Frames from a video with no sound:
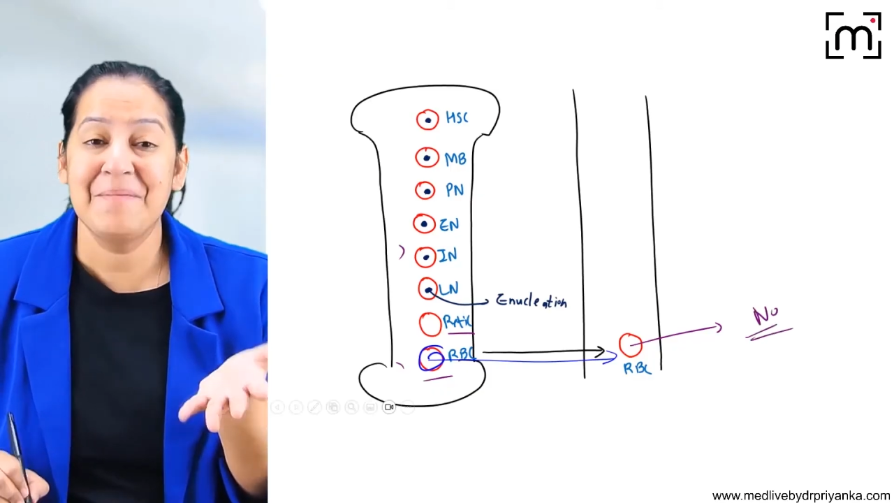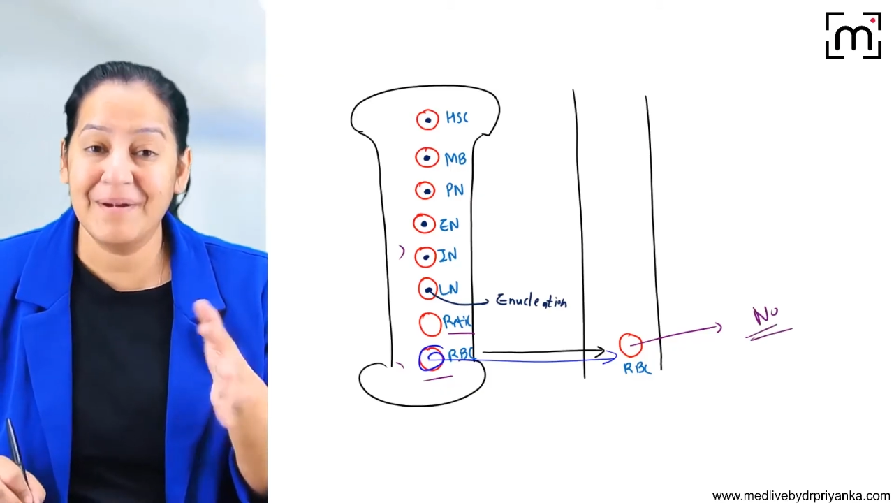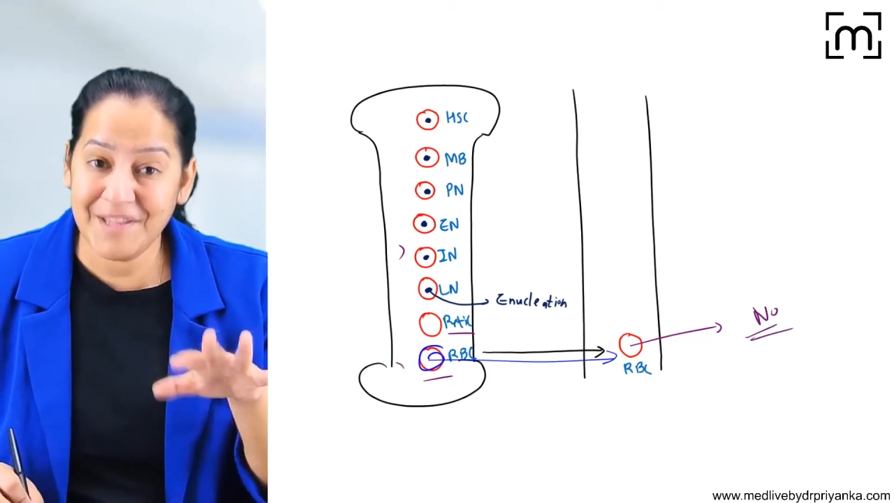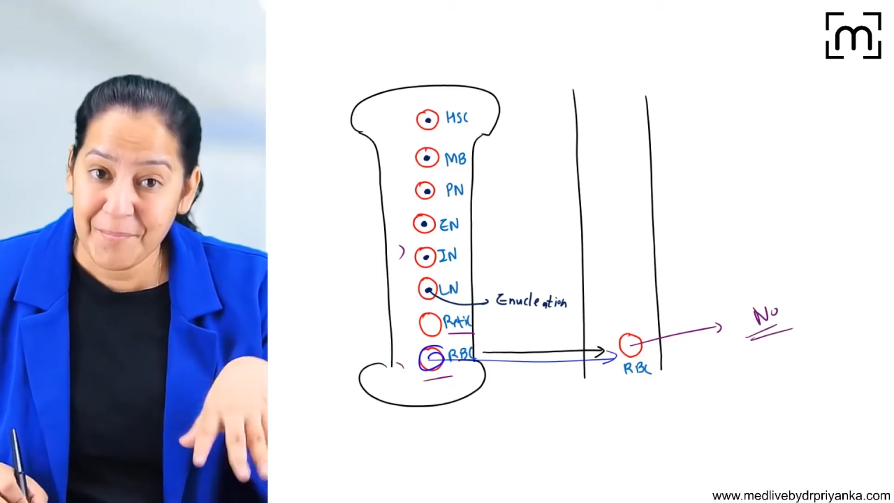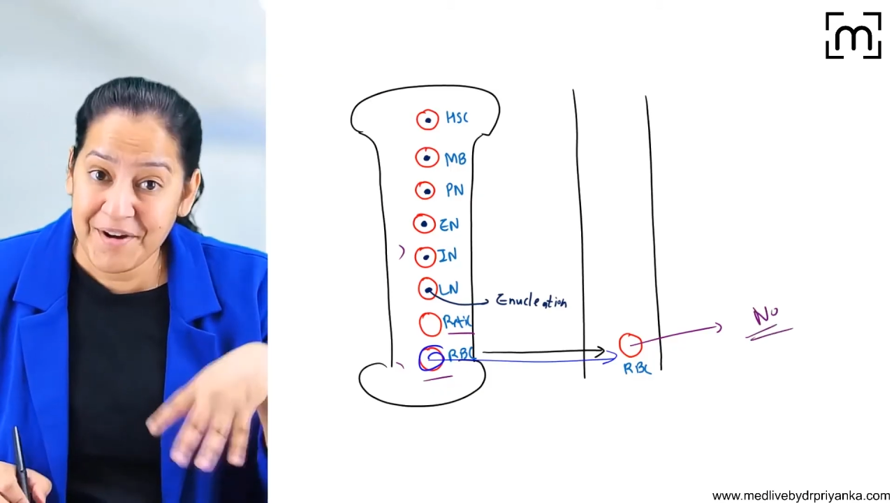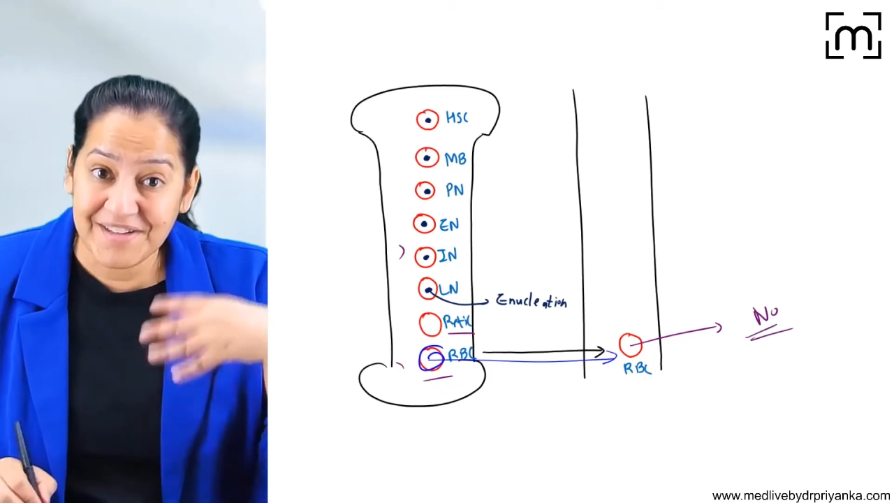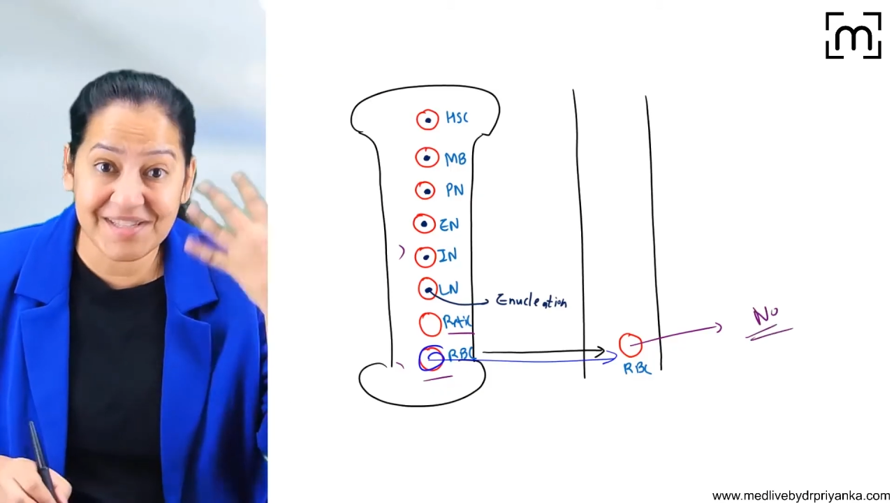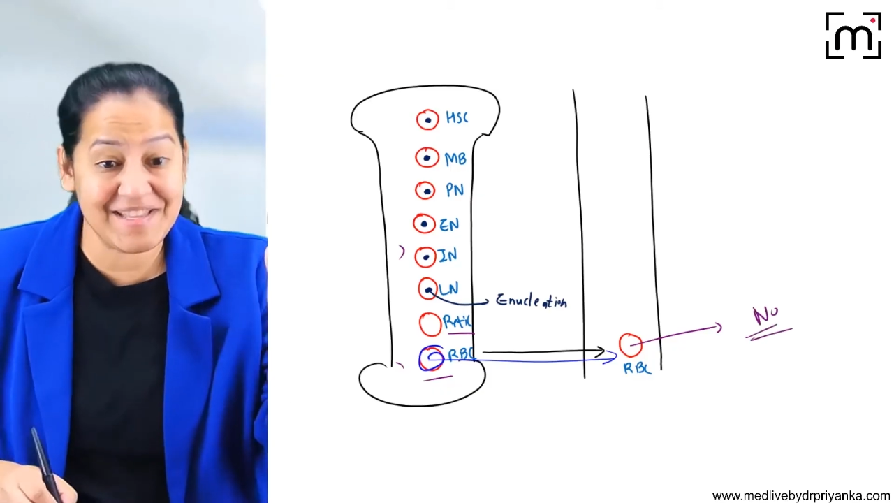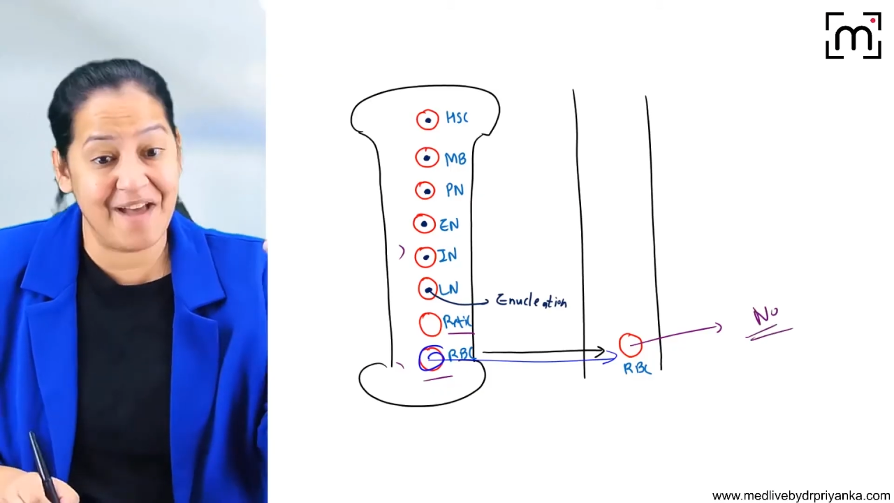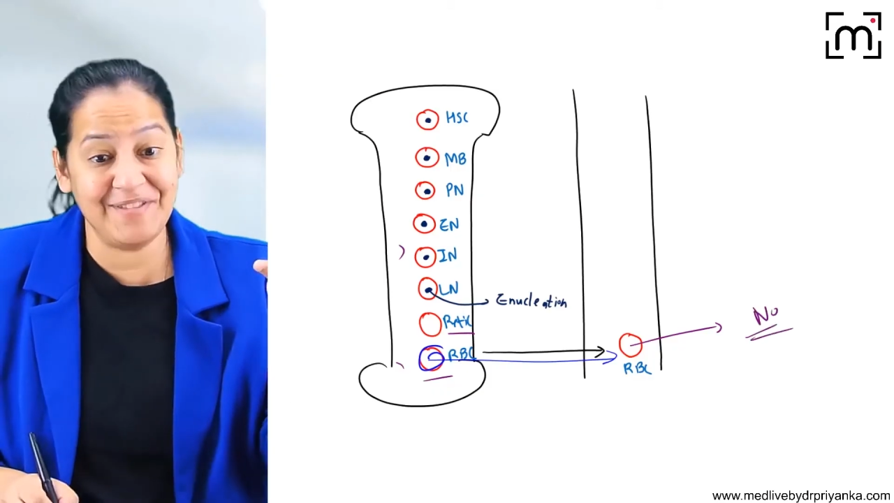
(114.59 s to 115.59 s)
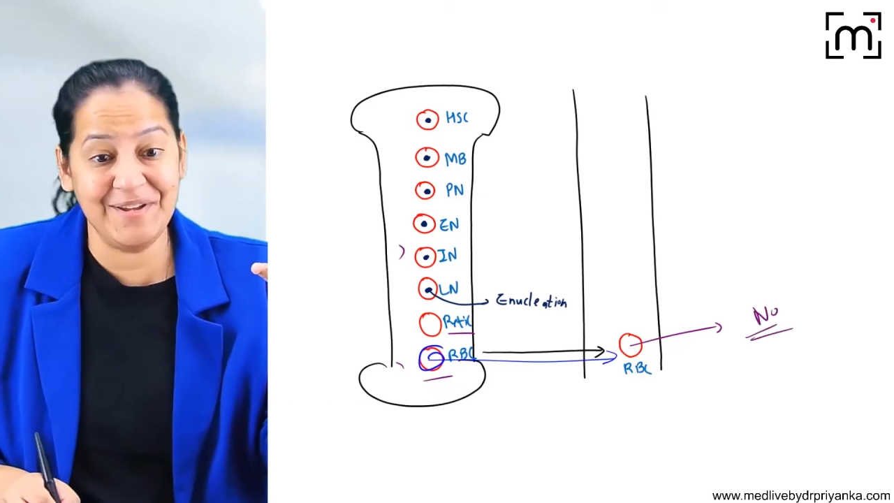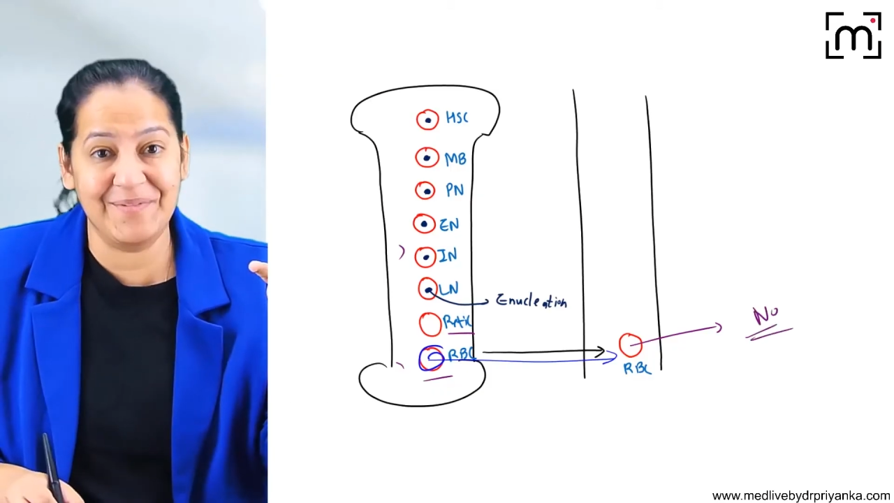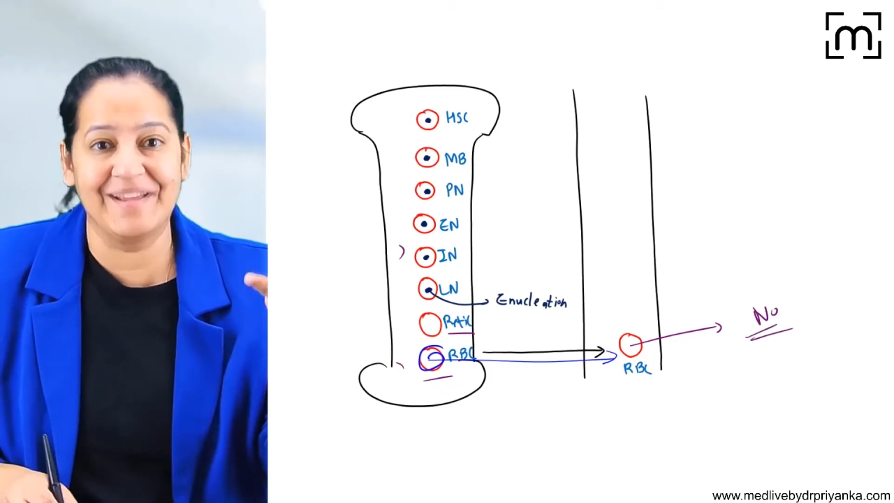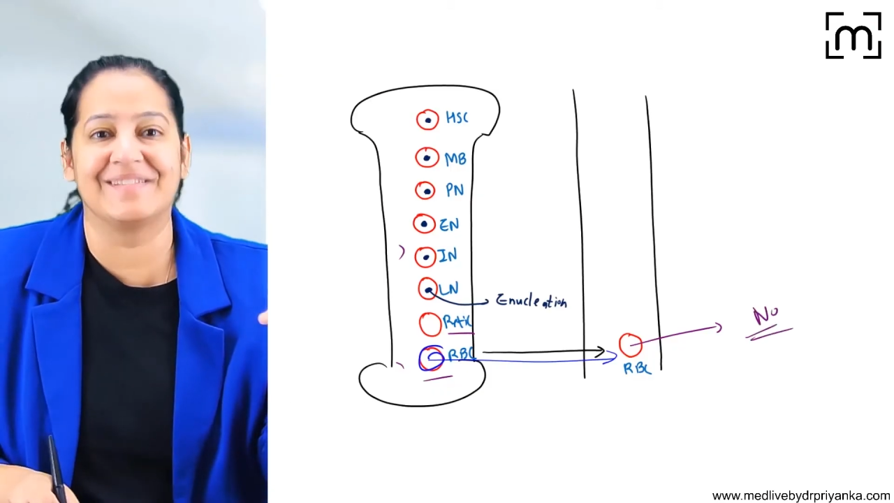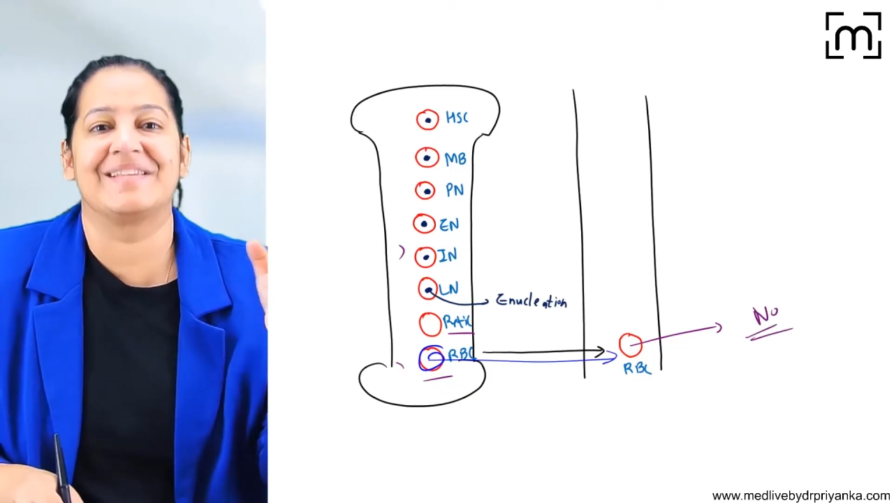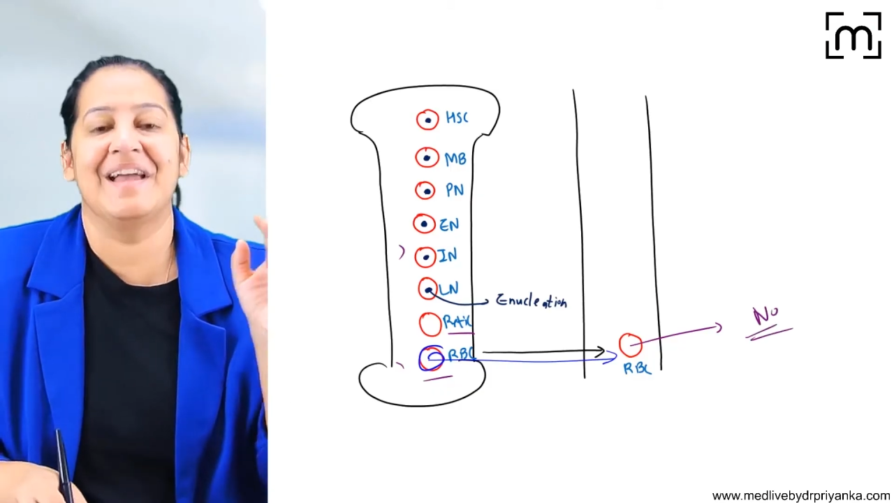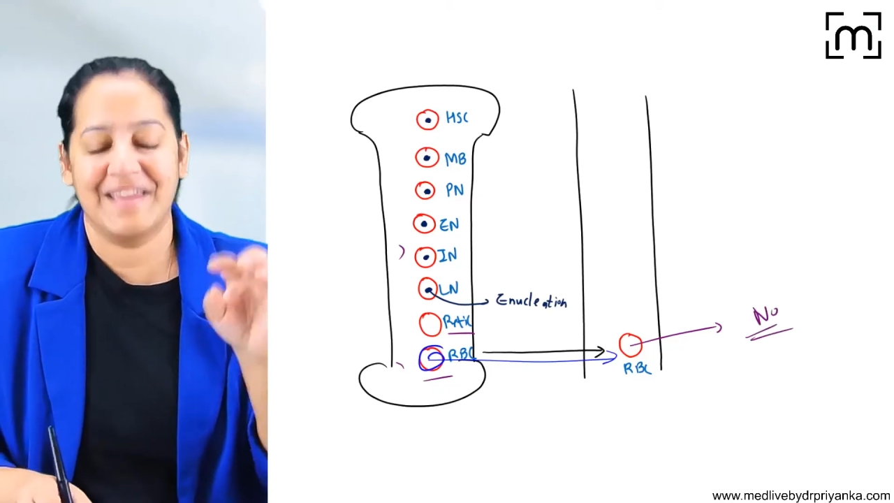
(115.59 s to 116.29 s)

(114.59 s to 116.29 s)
But their precursors have the nucleus.